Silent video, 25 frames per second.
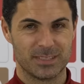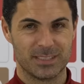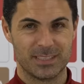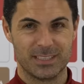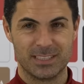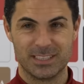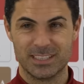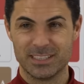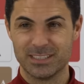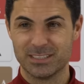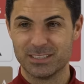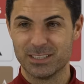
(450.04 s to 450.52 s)

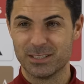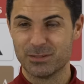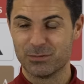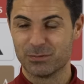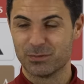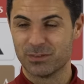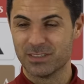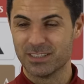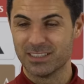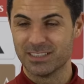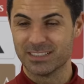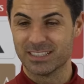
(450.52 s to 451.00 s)
It is
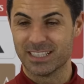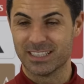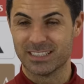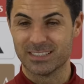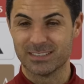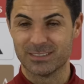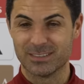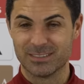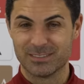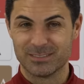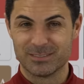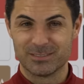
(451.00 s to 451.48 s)
different,
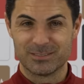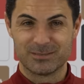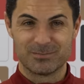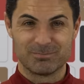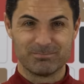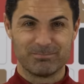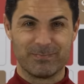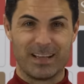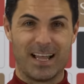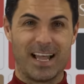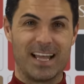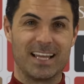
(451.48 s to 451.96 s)
and
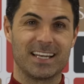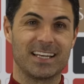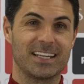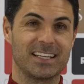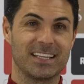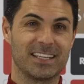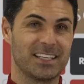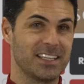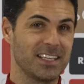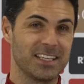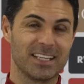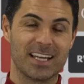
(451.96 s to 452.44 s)
and
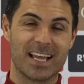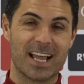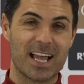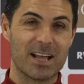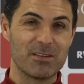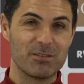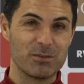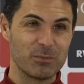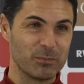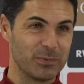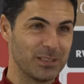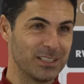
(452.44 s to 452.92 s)
here I
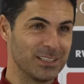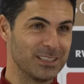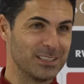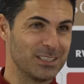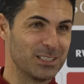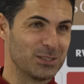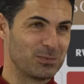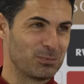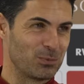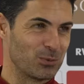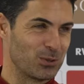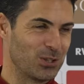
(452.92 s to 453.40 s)
haven't been in
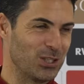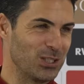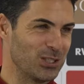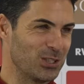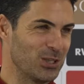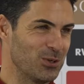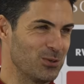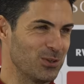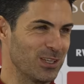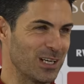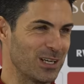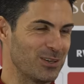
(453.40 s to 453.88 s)
this
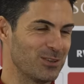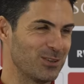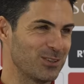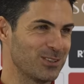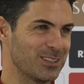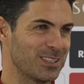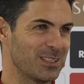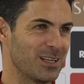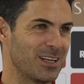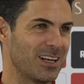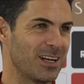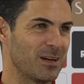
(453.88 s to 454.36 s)
position when I
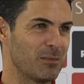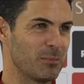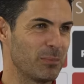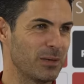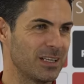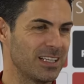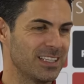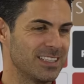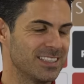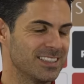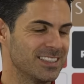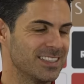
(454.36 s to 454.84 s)
was a, a
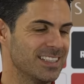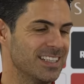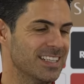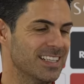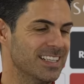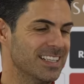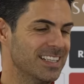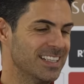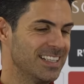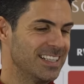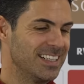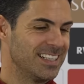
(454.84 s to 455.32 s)
player,
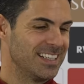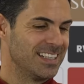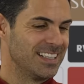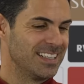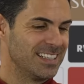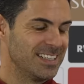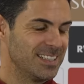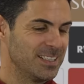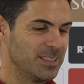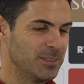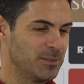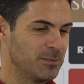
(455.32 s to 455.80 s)

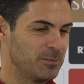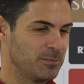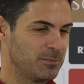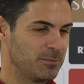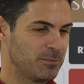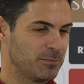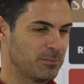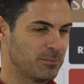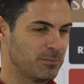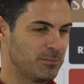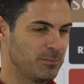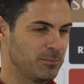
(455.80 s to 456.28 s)

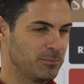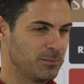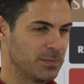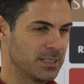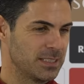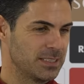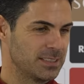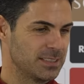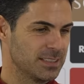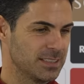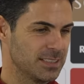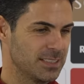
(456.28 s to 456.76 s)
um,
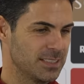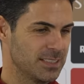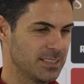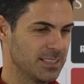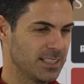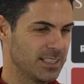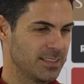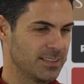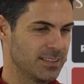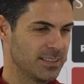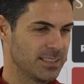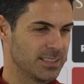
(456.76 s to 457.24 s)
but uh,
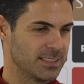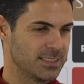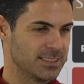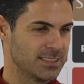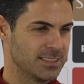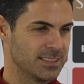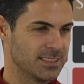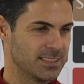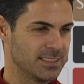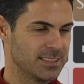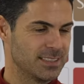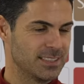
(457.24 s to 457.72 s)
I think
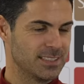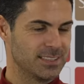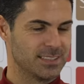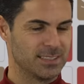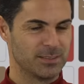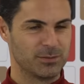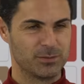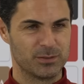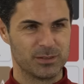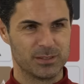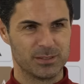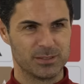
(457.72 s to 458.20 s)
it's it is
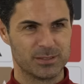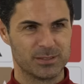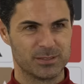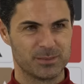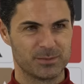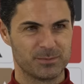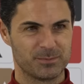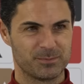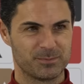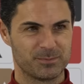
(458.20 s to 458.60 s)
different.